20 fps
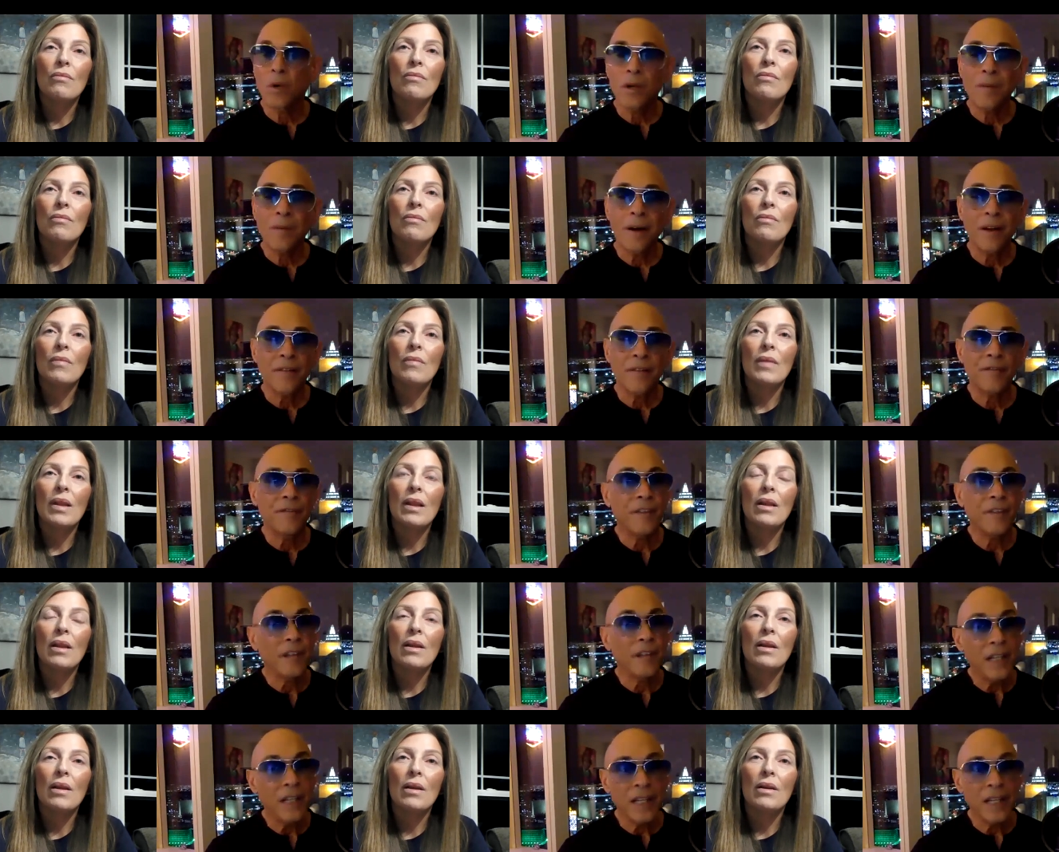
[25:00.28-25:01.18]
Speaker 1: What about
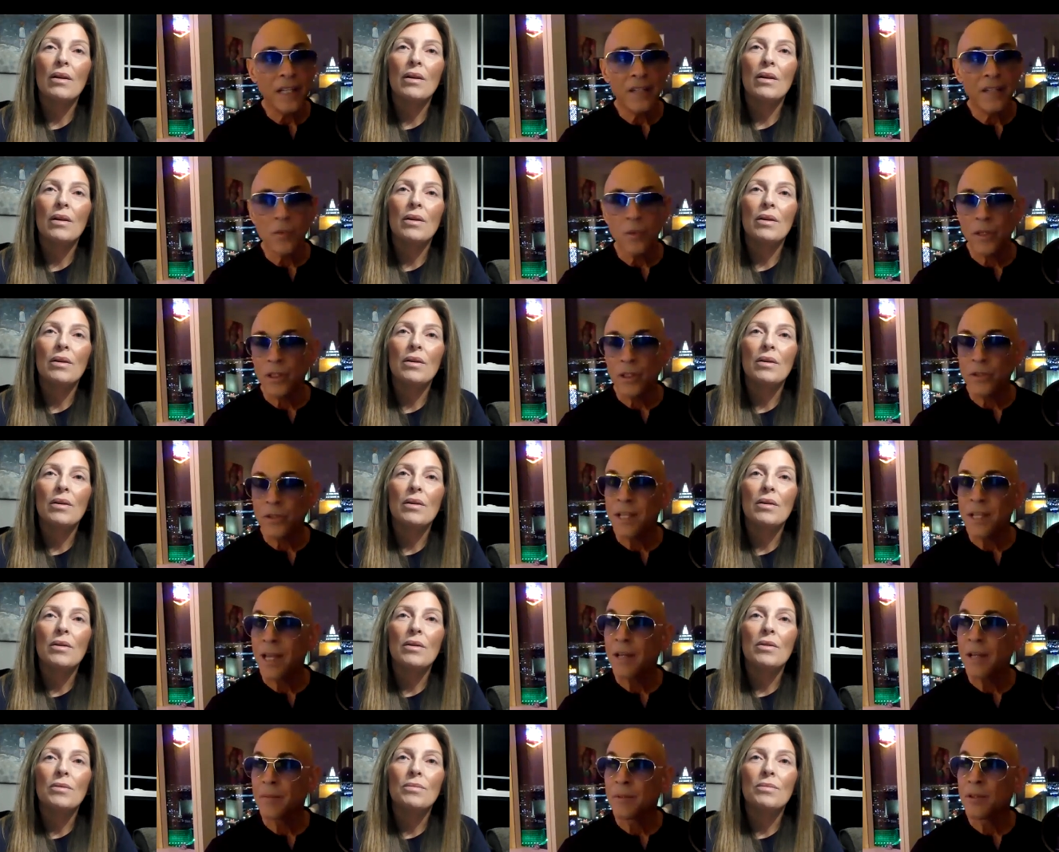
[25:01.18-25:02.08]
affiliates? When you
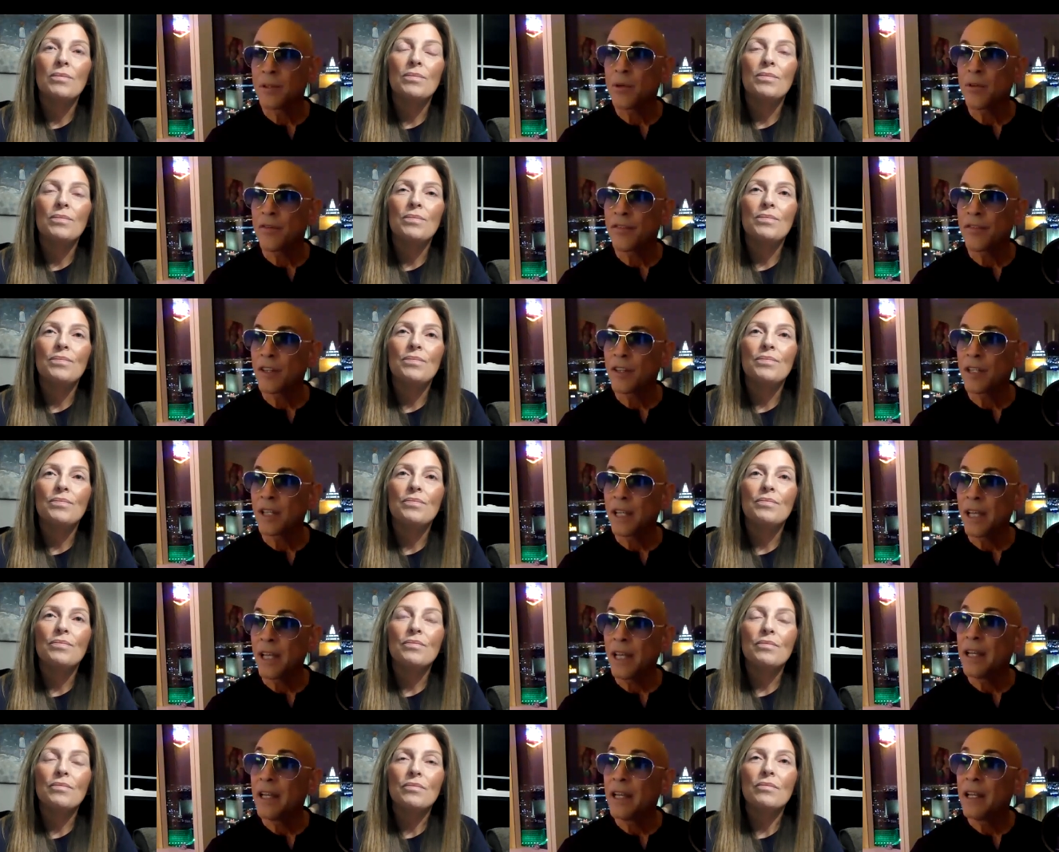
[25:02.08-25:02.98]
sign up a new
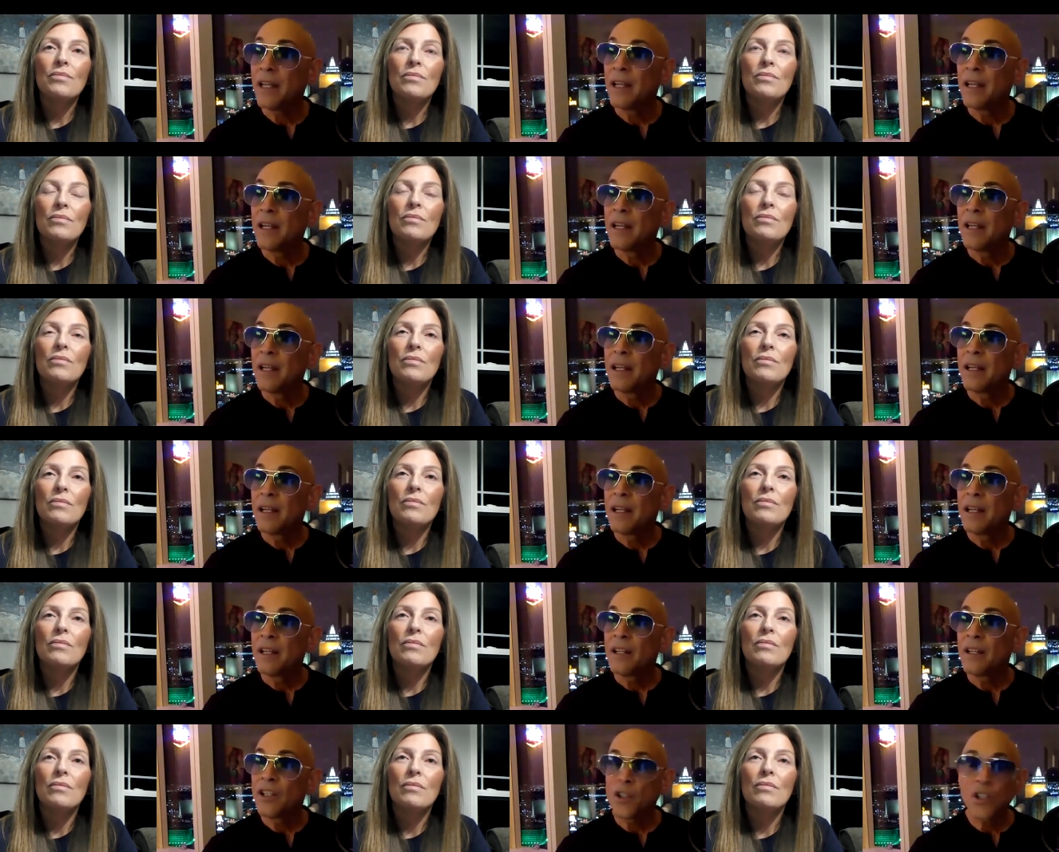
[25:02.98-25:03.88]
affiliate,
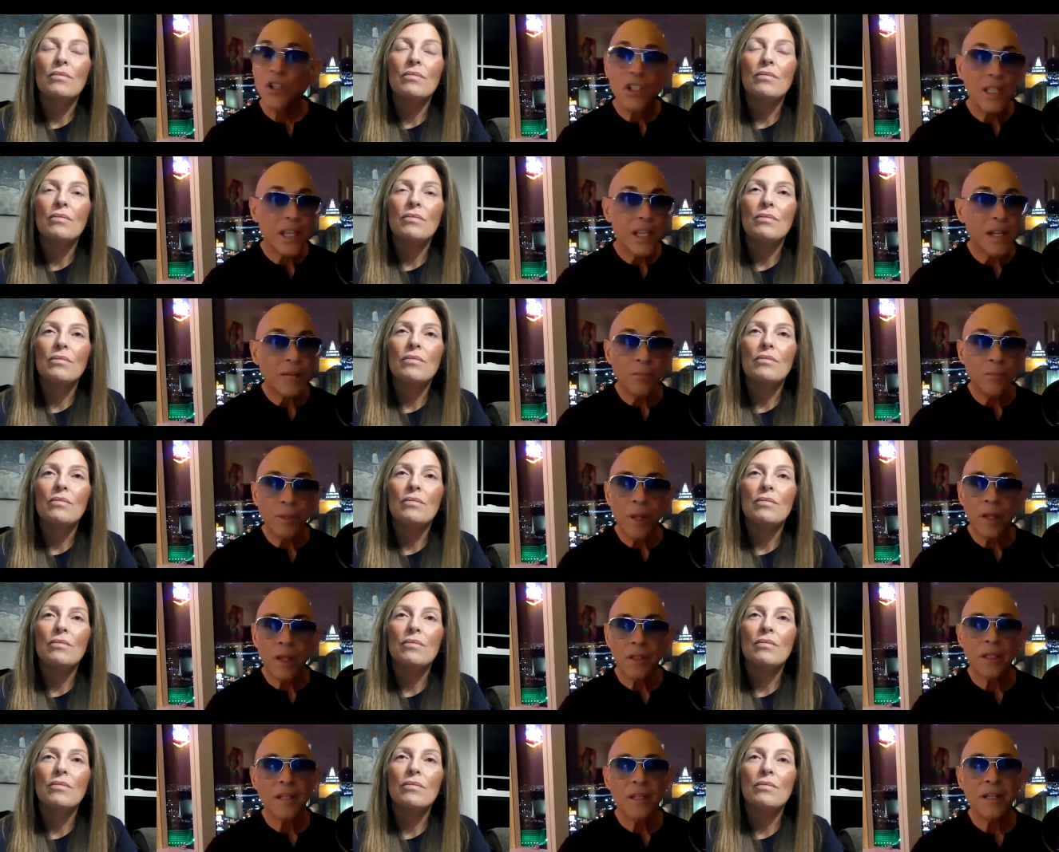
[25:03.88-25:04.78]
do you just get them
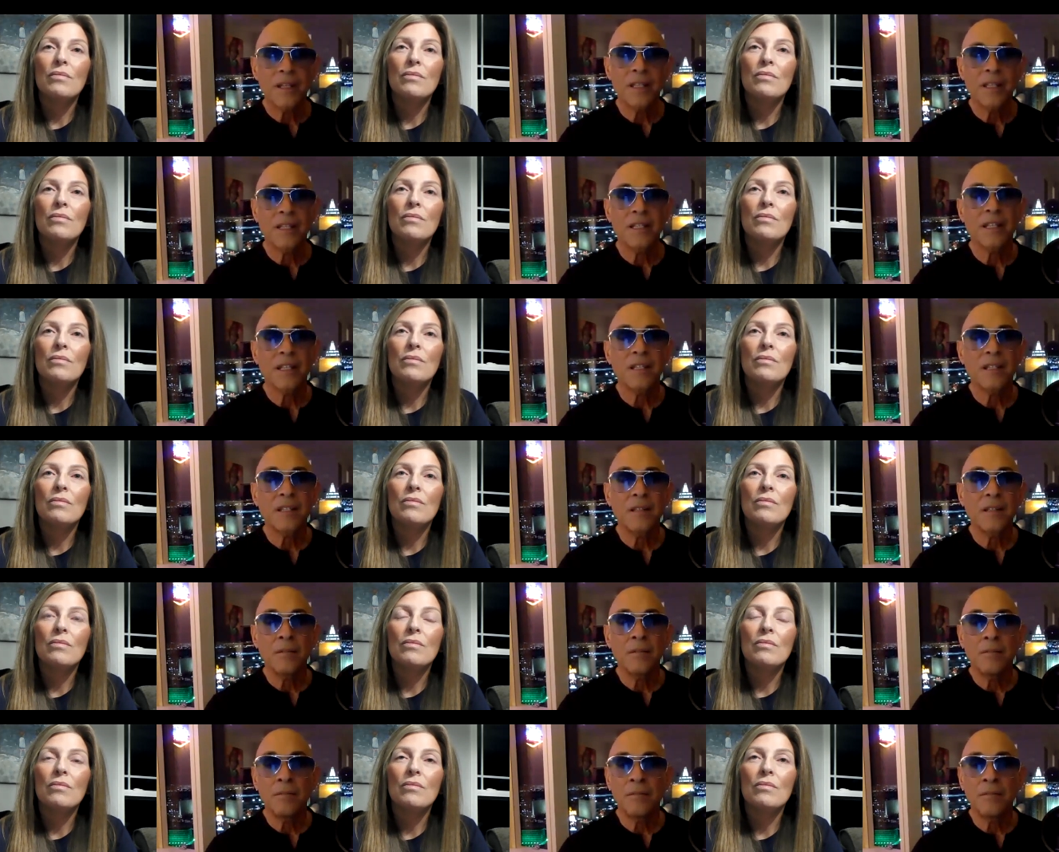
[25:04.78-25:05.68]
plugged into the
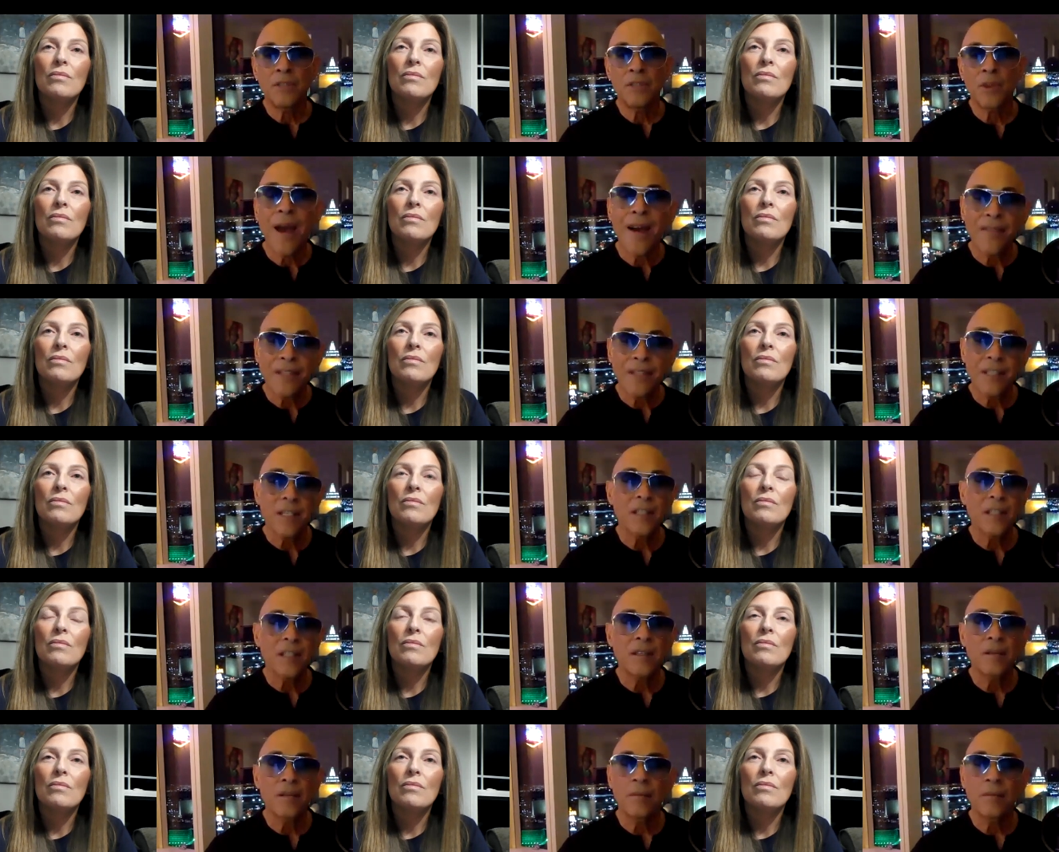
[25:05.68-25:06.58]
system? Do you have a
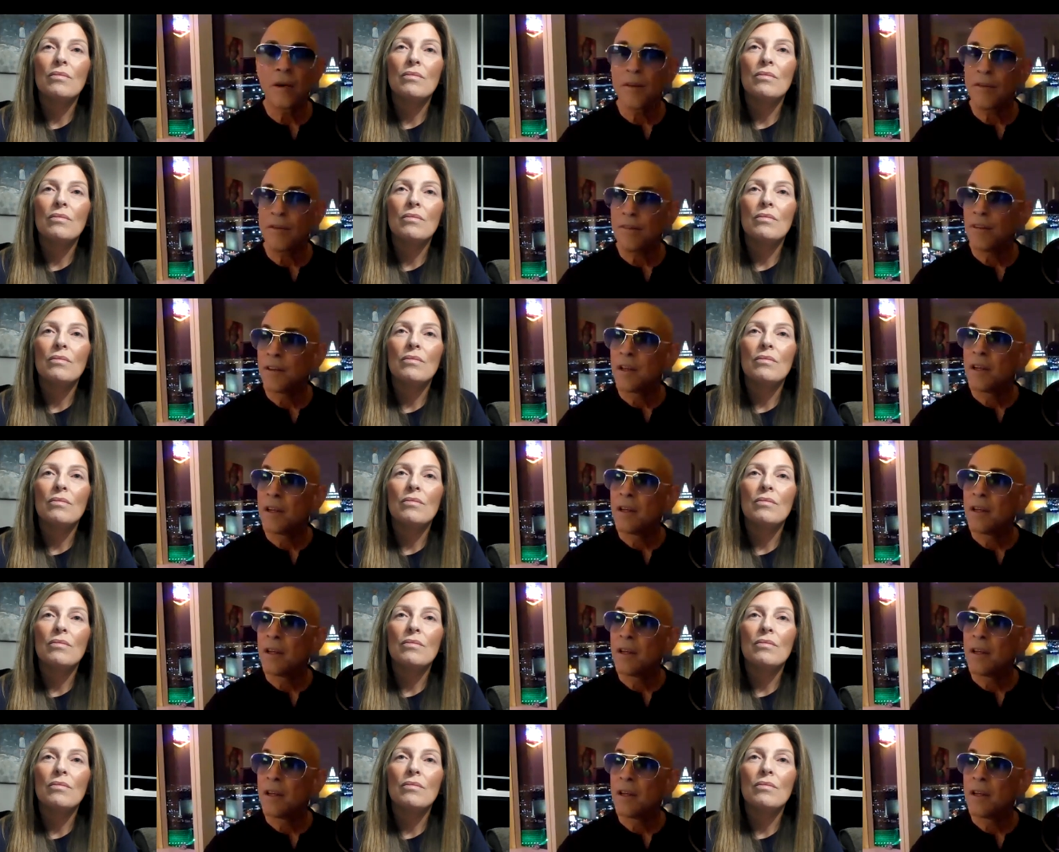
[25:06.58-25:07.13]
system of